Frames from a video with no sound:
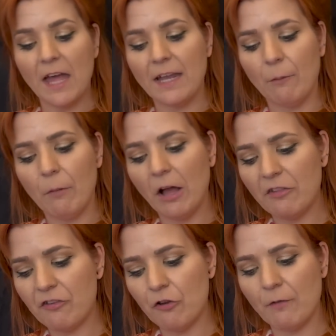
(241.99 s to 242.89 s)
Now, my
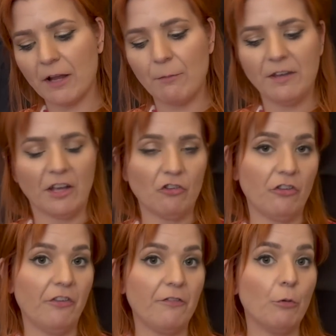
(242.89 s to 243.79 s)
2
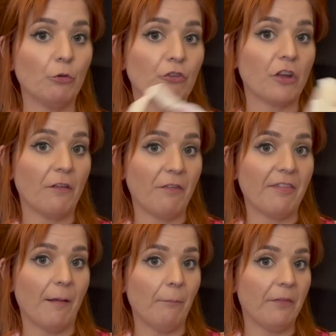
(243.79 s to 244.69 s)
recommendations, if you want to go for
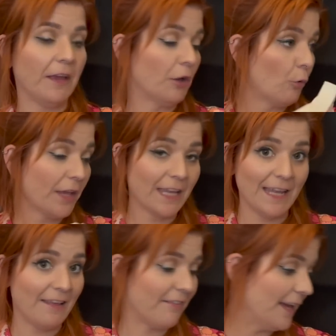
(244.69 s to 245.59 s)
something quick and
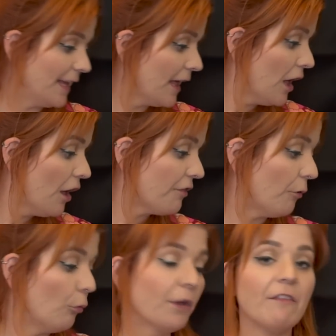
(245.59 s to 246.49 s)
easy
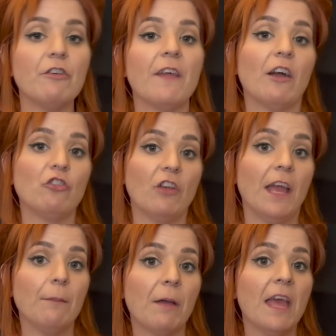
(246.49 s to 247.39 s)
that will give you that
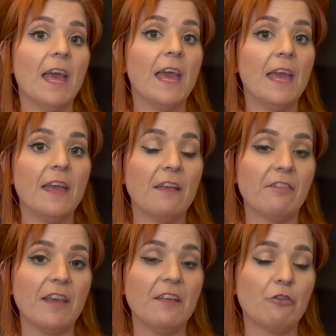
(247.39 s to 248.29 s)
shape,
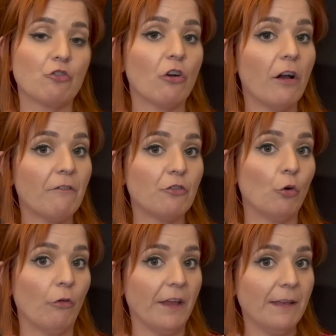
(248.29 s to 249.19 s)
is either Triumph
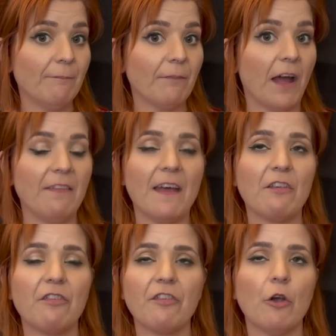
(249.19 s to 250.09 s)
Doreen, and they're
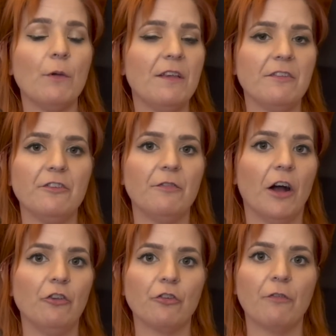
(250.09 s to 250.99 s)
so easy to
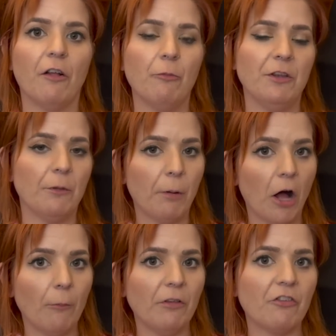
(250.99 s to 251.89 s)
find. You can find them in
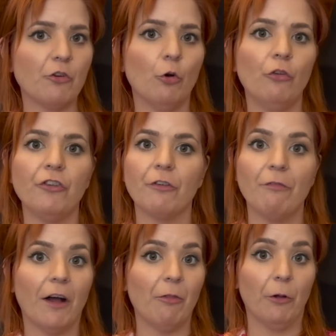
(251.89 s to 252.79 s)
department stores, you can
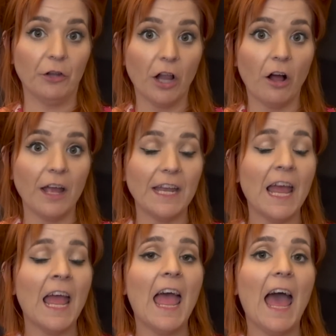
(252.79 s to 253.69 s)
find them online,
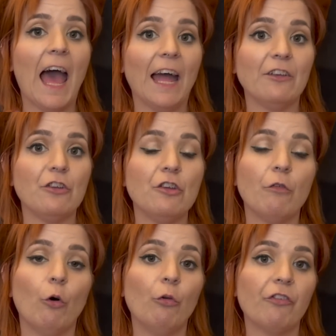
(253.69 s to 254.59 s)
and you've
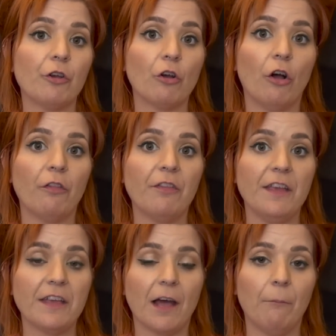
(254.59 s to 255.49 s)
also got
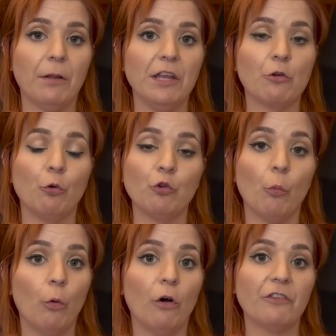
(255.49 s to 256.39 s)
the company called
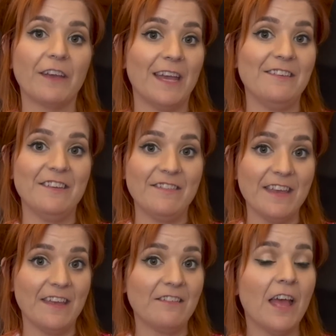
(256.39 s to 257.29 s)
What Katie
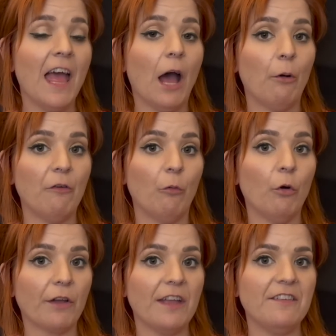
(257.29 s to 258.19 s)
Did. However,
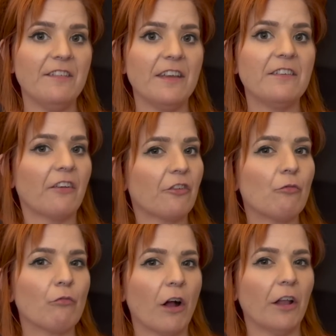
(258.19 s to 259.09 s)
What Katie Did doesn't
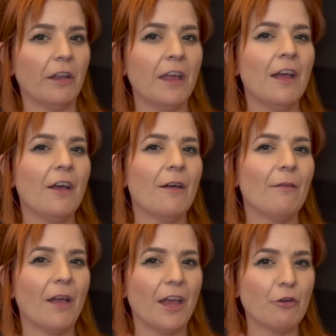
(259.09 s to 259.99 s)
run
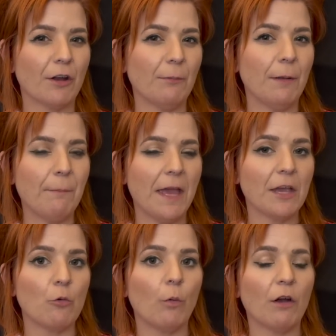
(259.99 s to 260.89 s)
incredibly
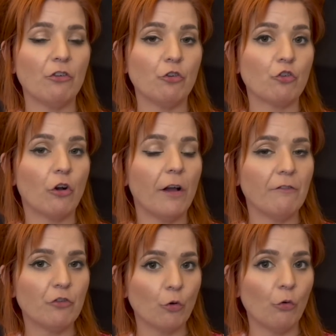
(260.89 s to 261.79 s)
big, whereas your
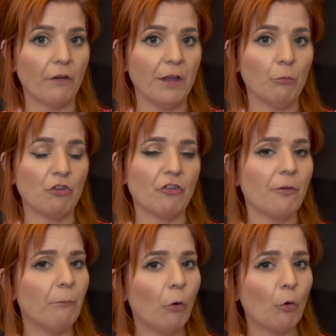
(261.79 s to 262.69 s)
Triumph Doreen, which is a
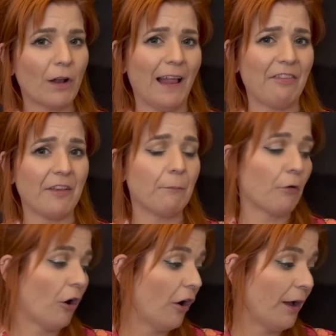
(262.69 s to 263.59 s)
more classic
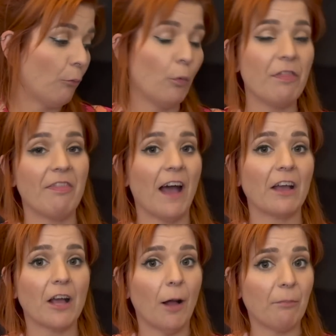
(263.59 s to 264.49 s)
bra with
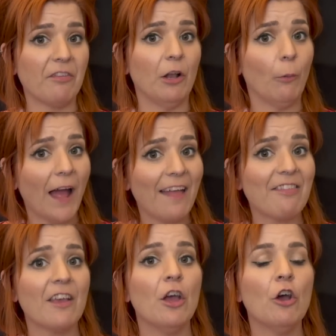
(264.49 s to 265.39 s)
that cup silhouette,
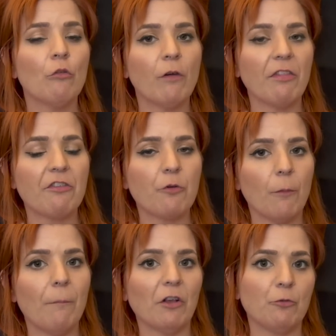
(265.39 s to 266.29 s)
runs to a
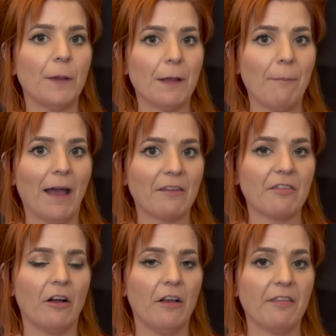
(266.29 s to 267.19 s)
much bigger back
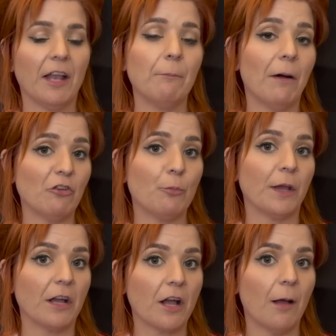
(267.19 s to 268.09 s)
size and a much
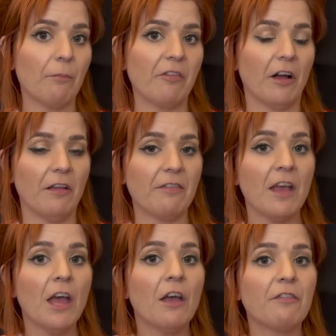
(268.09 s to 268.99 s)
bigger cup size.
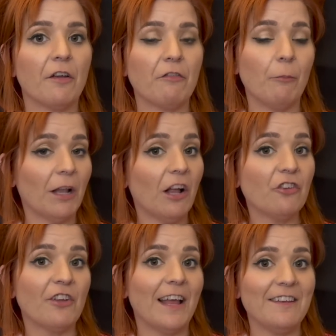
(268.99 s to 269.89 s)
So for my
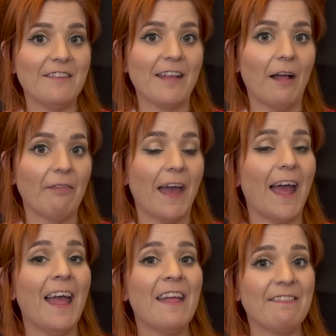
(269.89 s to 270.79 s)
larger ladies out
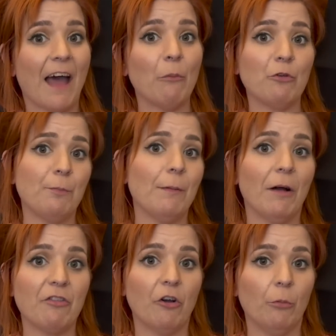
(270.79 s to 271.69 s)
there, that would be
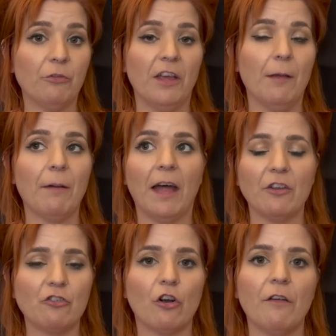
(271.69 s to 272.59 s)
my top tip, and
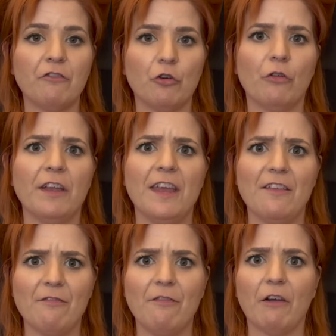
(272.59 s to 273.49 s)
a Triumph Doreen
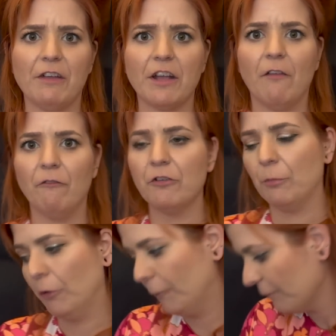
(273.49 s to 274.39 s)
is very comfortable.